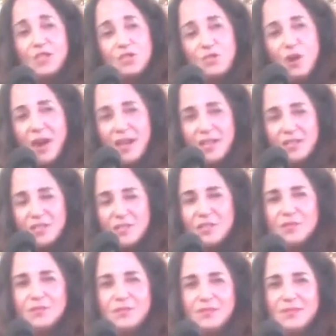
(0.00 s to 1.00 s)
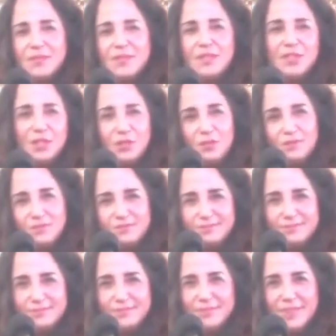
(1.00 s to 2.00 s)
I try to, you know,
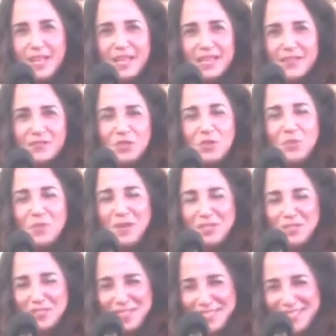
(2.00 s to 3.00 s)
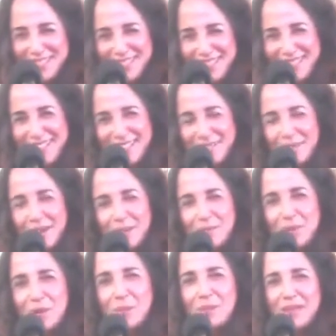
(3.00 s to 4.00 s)
not give too much statistics in
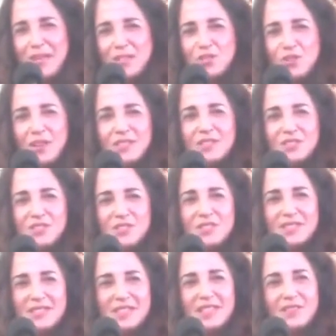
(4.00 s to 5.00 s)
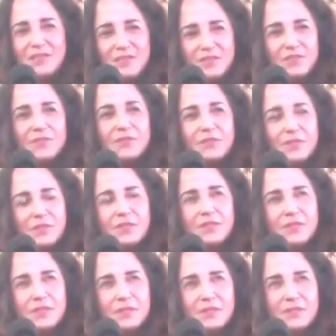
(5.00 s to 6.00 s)
my book, but I try to just give
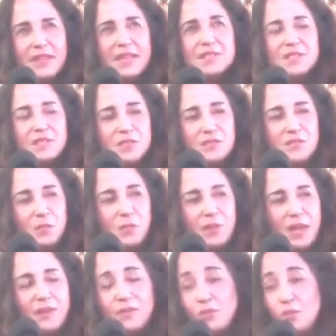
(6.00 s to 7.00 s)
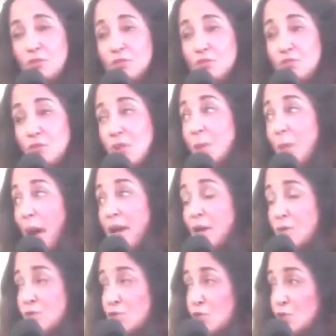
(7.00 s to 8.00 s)
lessons from what I've learned during
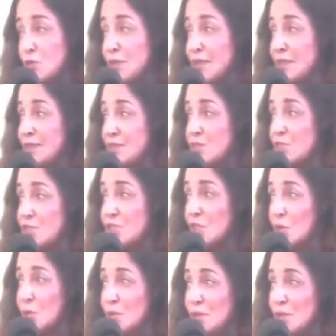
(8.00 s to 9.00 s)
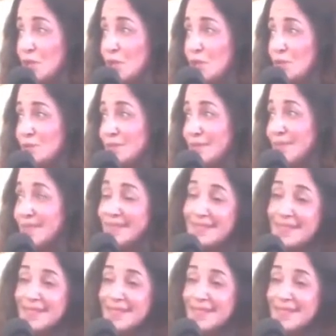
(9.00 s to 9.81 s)
my own journey and to share it with you.